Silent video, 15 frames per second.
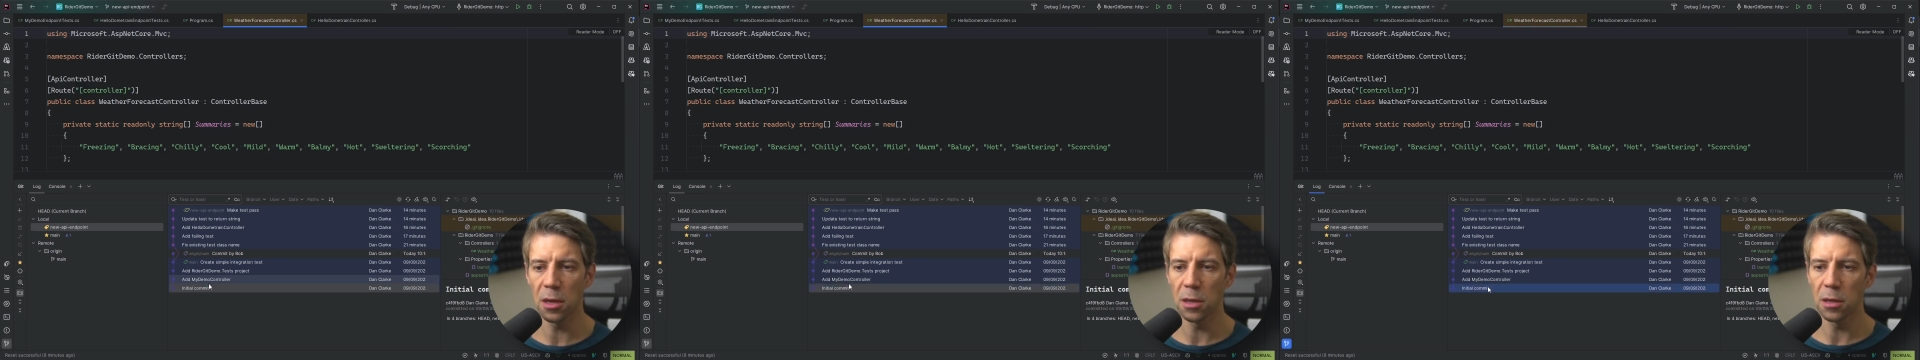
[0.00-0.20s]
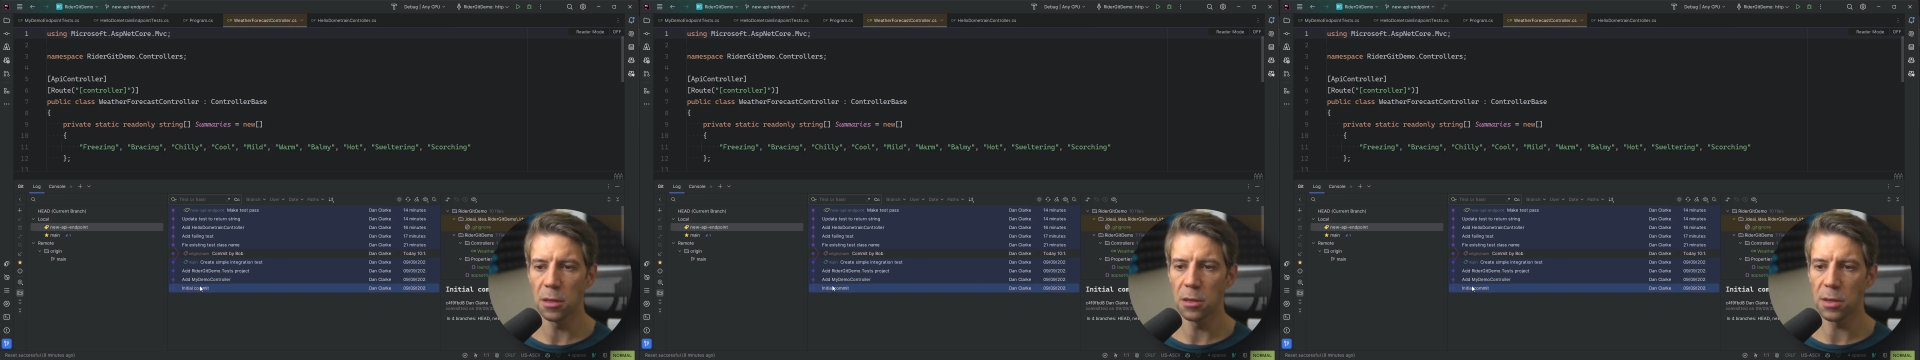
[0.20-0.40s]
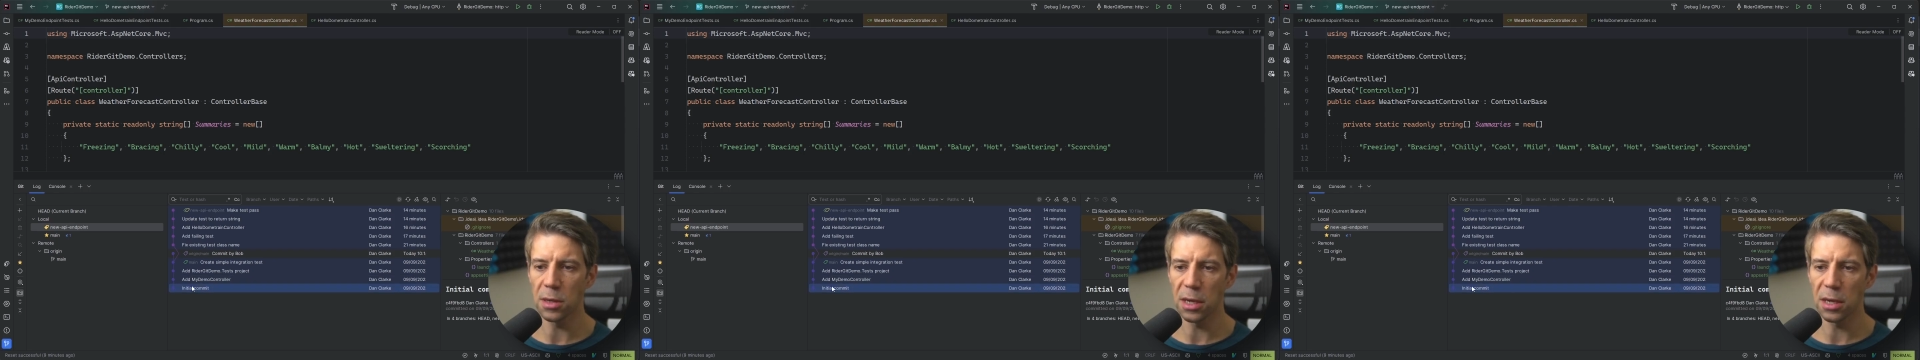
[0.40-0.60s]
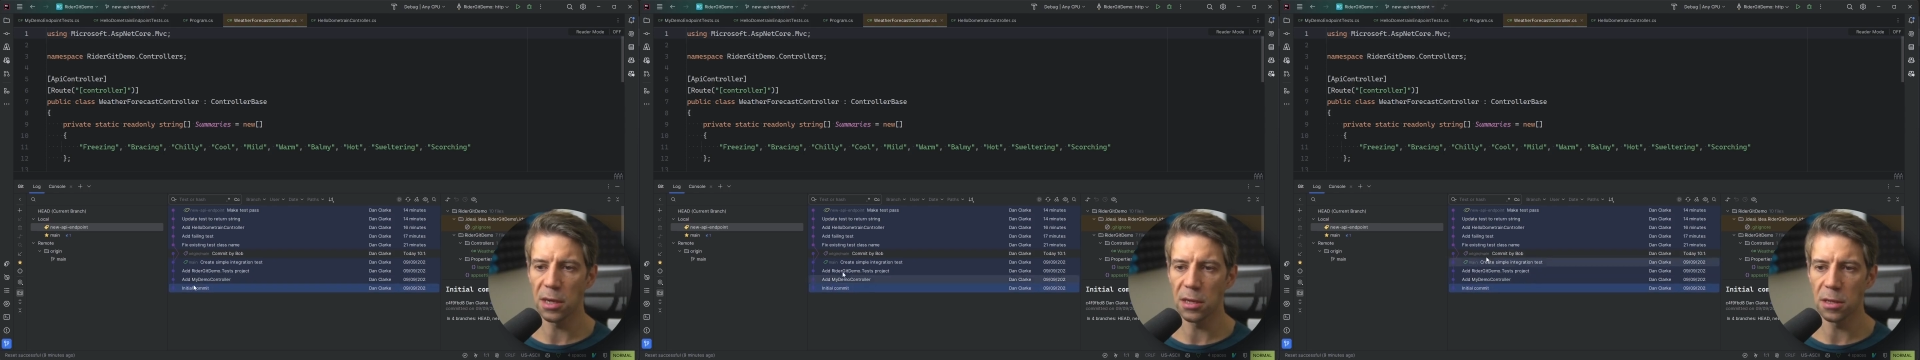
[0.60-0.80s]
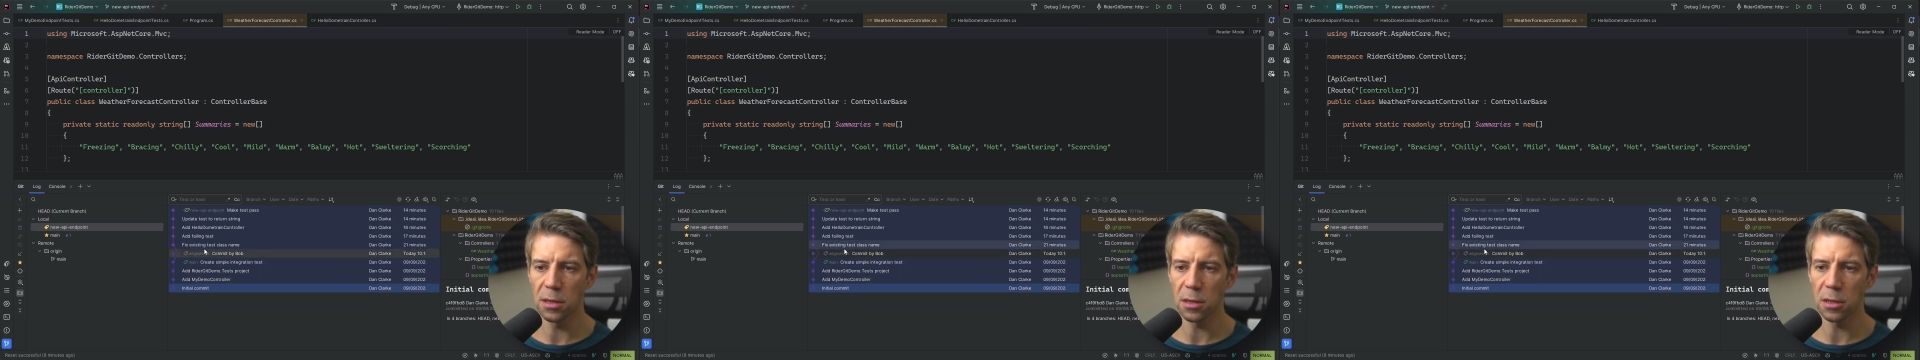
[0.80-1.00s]
you
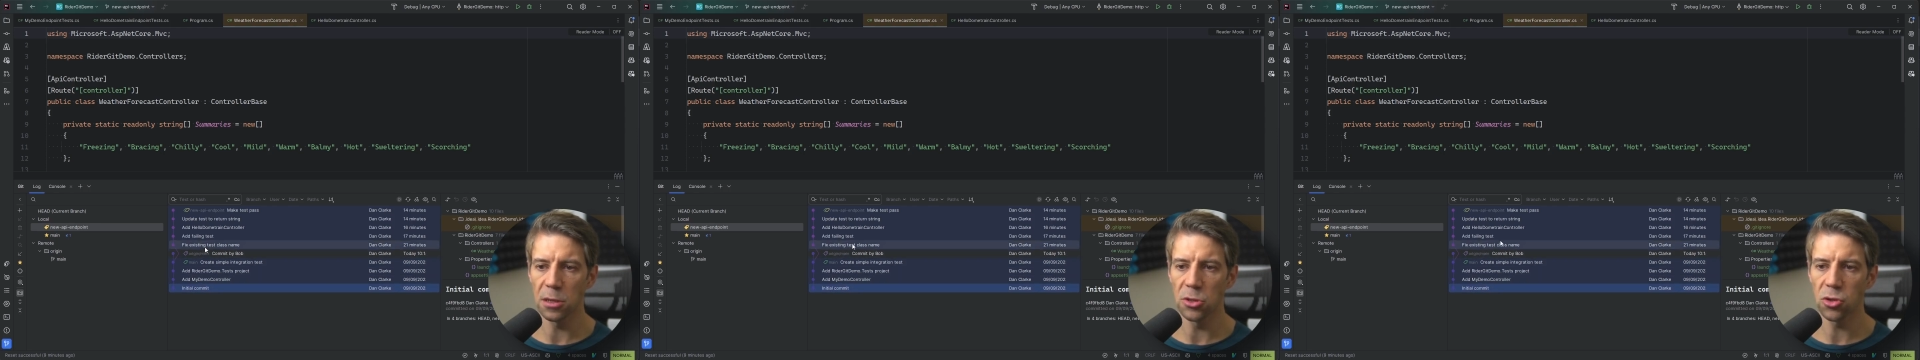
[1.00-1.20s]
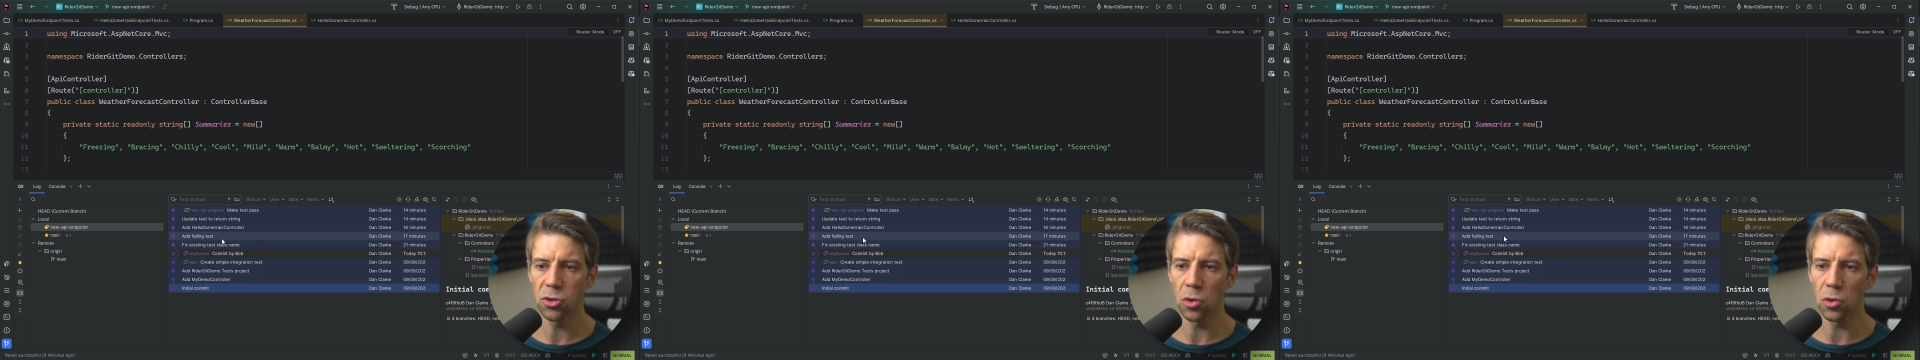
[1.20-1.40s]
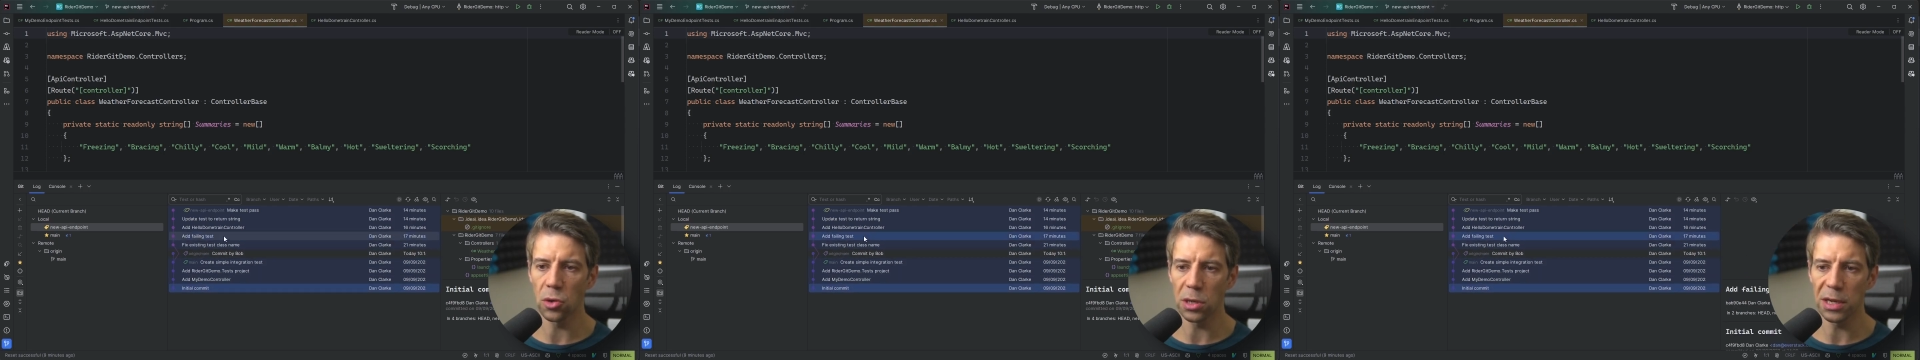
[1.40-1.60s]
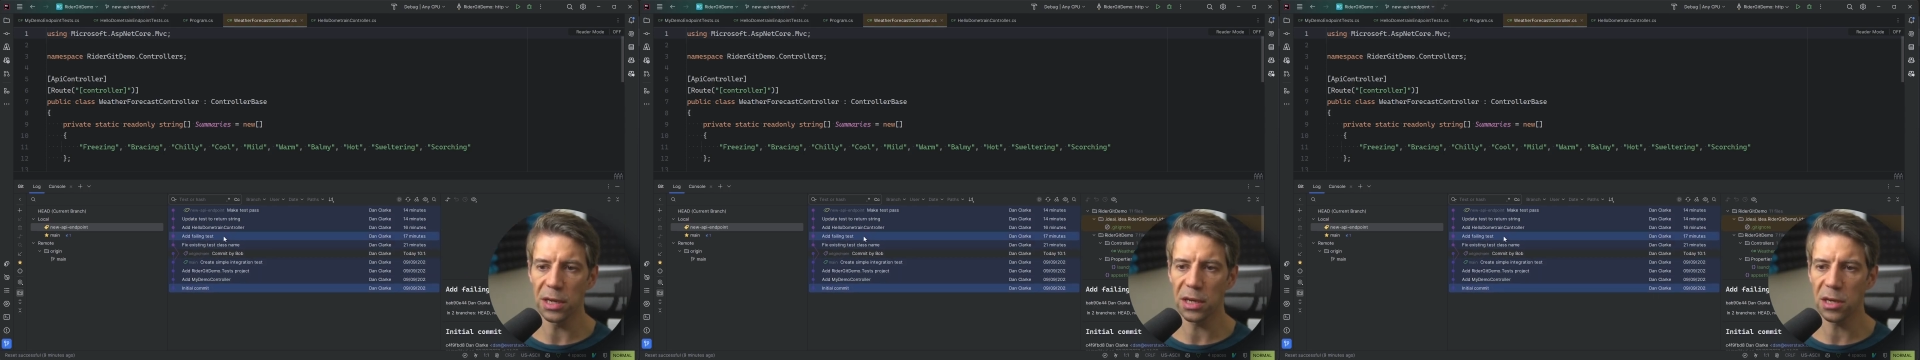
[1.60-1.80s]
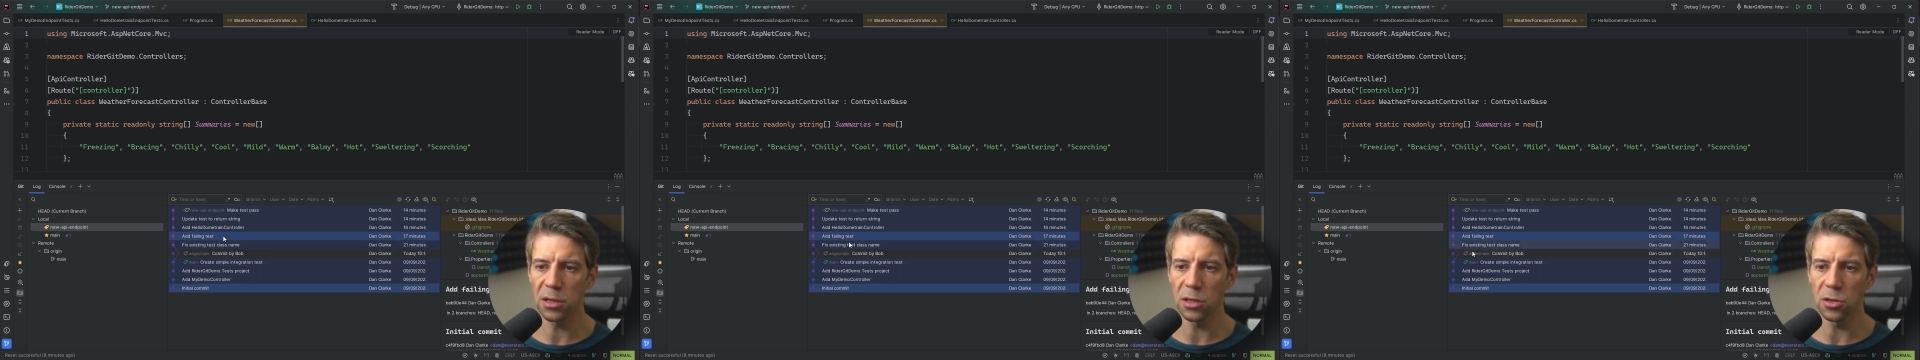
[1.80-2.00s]
can control
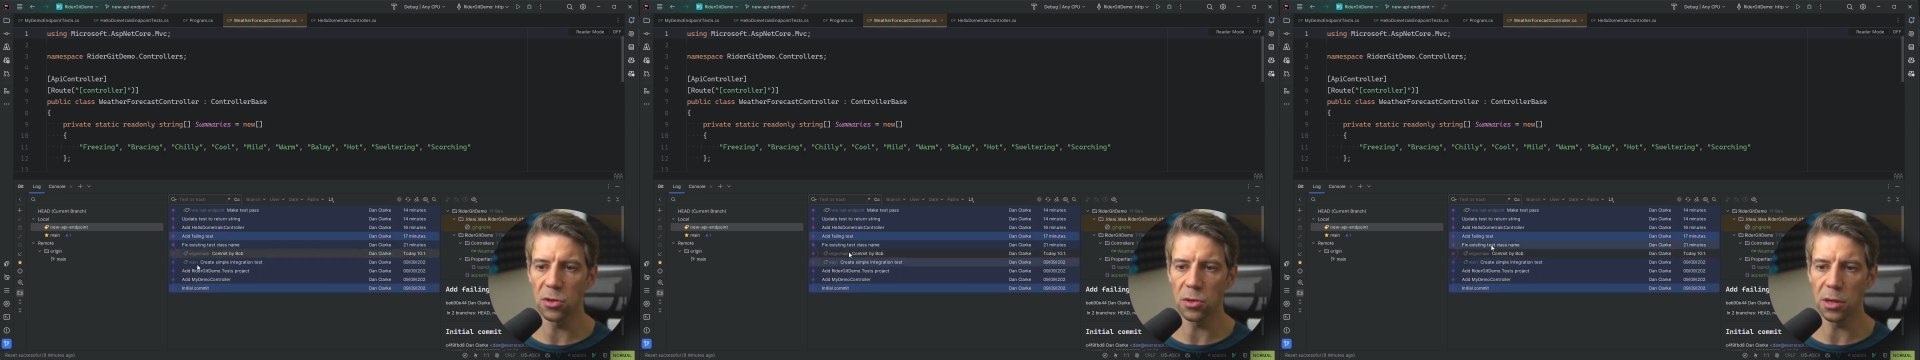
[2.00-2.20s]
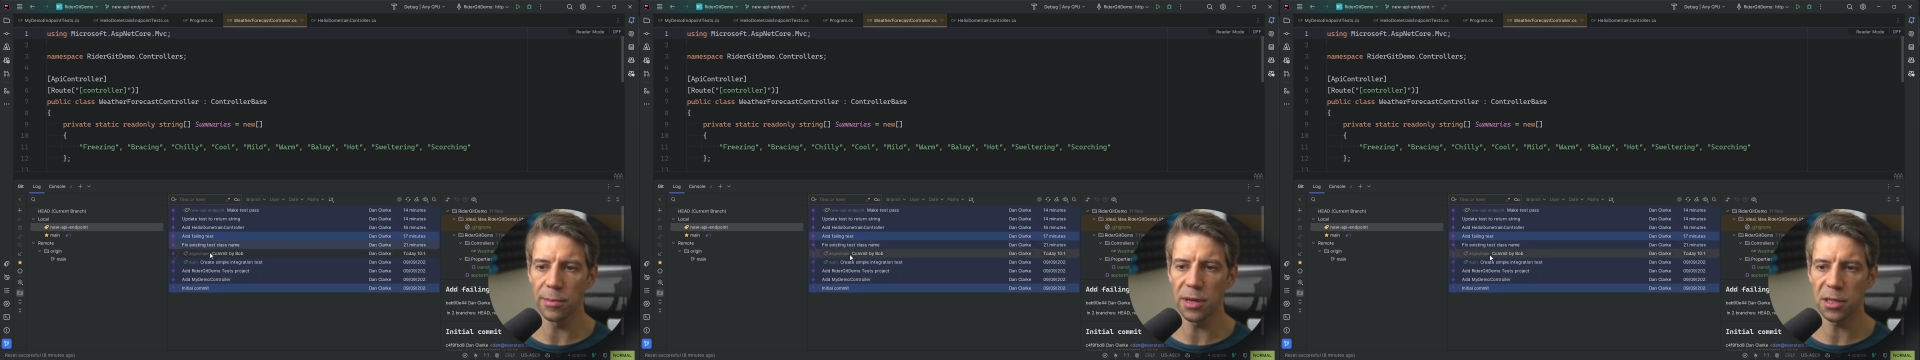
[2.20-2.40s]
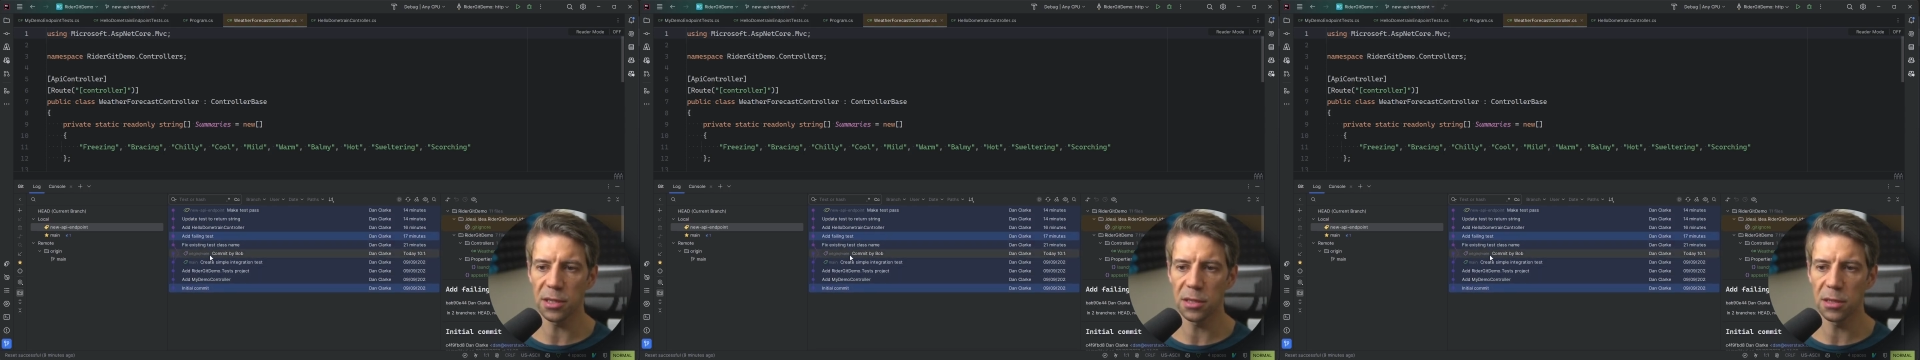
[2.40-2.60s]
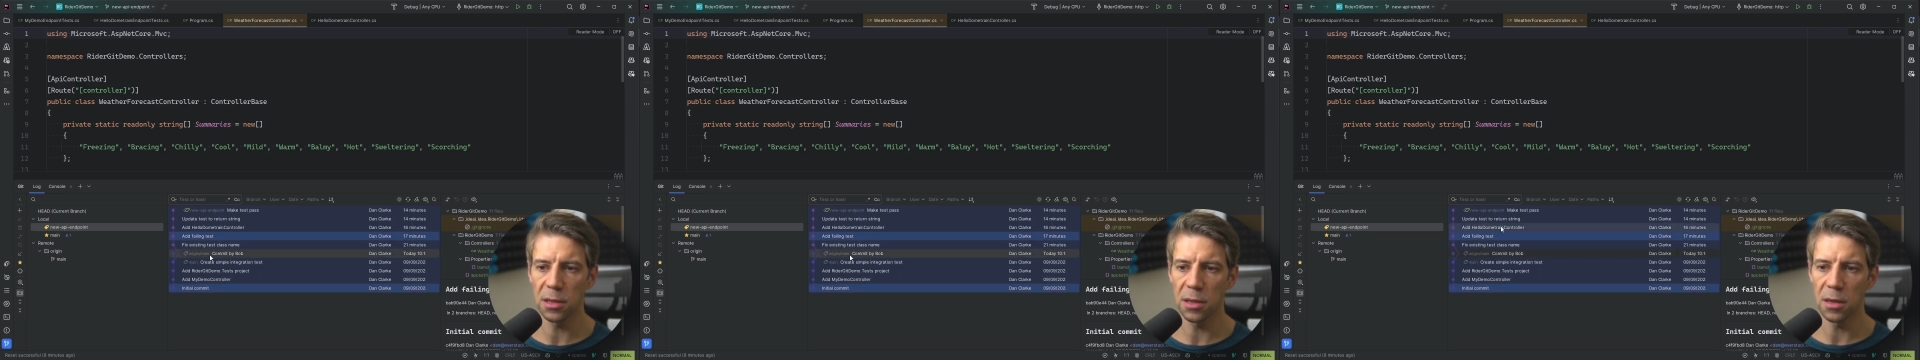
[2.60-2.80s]
click the two commits